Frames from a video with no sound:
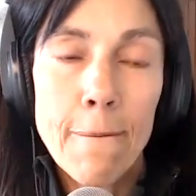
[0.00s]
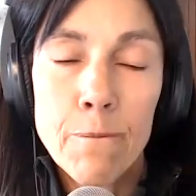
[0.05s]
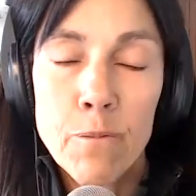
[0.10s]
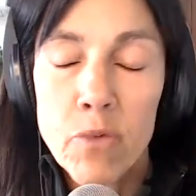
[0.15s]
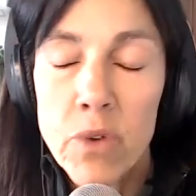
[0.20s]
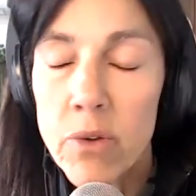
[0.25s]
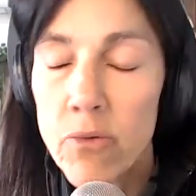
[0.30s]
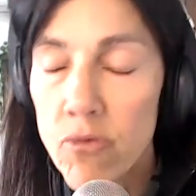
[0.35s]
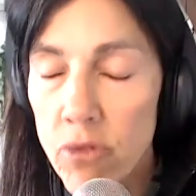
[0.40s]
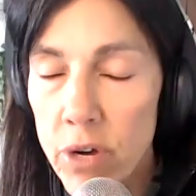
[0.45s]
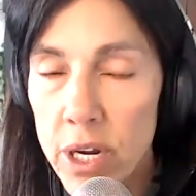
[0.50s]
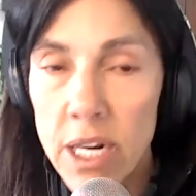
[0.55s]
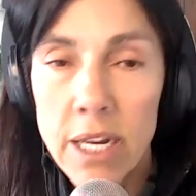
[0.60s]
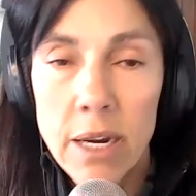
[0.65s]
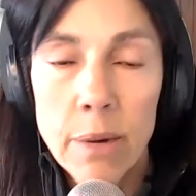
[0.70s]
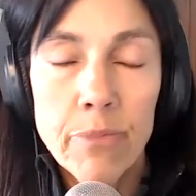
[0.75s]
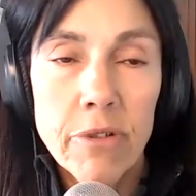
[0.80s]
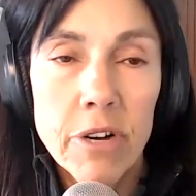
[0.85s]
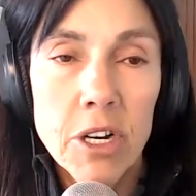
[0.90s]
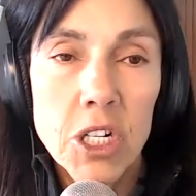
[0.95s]
We really
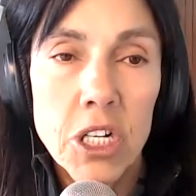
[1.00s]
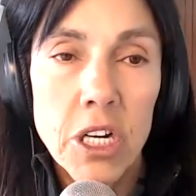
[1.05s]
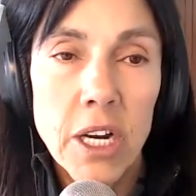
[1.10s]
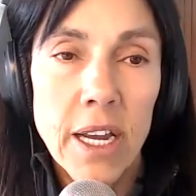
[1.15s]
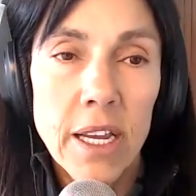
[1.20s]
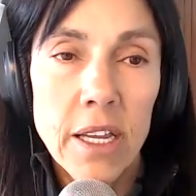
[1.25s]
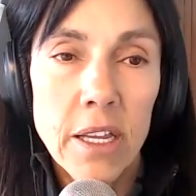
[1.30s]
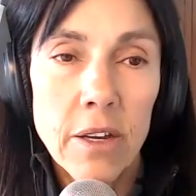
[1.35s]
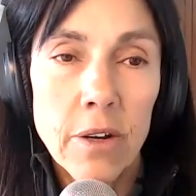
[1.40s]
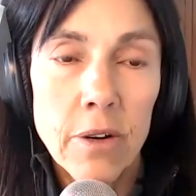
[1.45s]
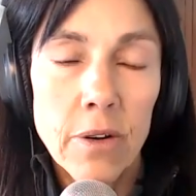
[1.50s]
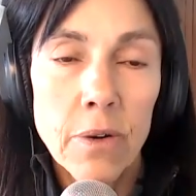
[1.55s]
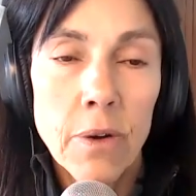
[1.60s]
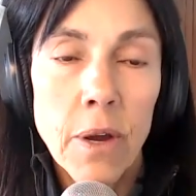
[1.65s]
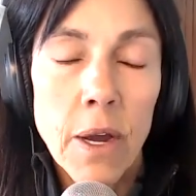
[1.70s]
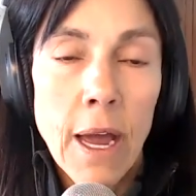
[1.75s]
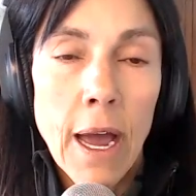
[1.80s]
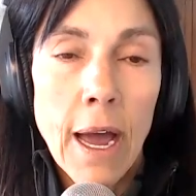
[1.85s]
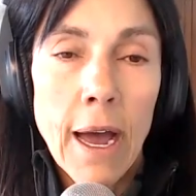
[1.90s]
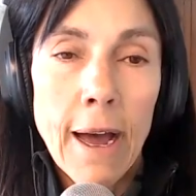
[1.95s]
appreciate you.
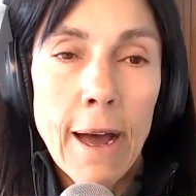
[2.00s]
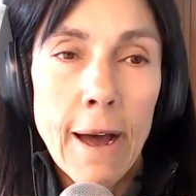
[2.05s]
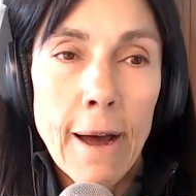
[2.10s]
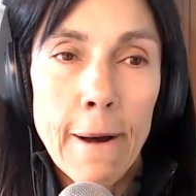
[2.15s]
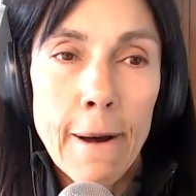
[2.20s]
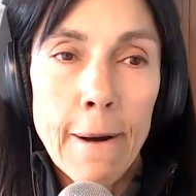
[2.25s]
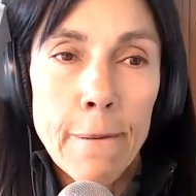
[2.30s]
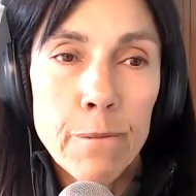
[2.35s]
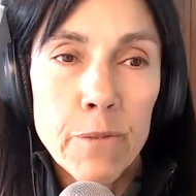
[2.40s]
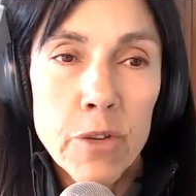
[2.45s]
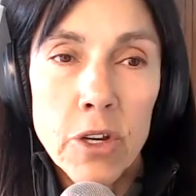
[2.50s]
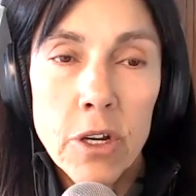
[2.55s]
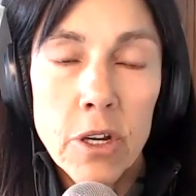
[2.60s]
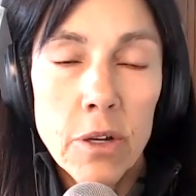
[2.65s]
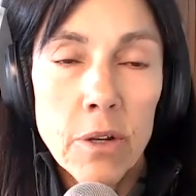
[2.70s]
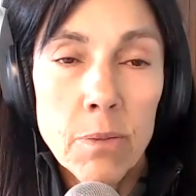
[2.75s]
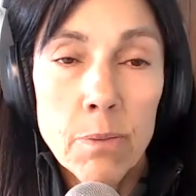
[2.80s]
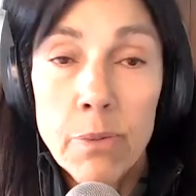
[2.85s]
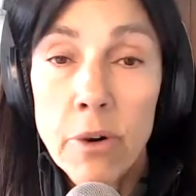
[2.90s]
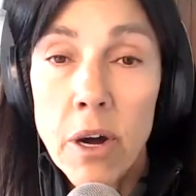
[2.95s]
You
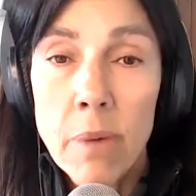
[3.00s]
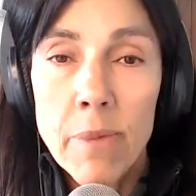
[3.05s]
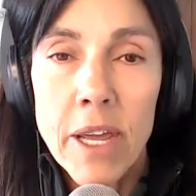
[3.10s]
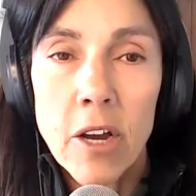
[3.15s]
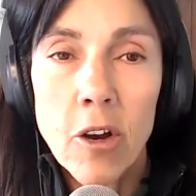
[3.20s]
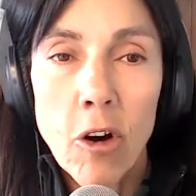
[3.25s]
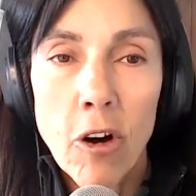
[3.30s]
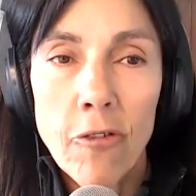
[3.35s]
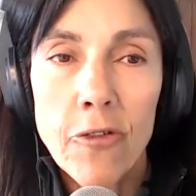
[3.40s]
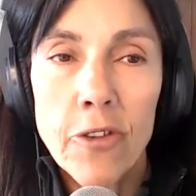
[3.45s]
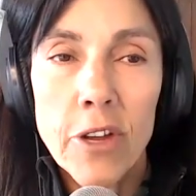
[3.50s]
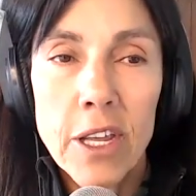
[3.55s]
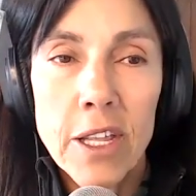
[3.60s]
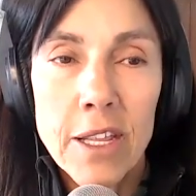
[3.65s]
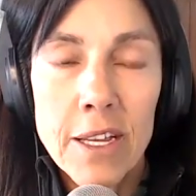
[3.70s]
can buy me a coffee.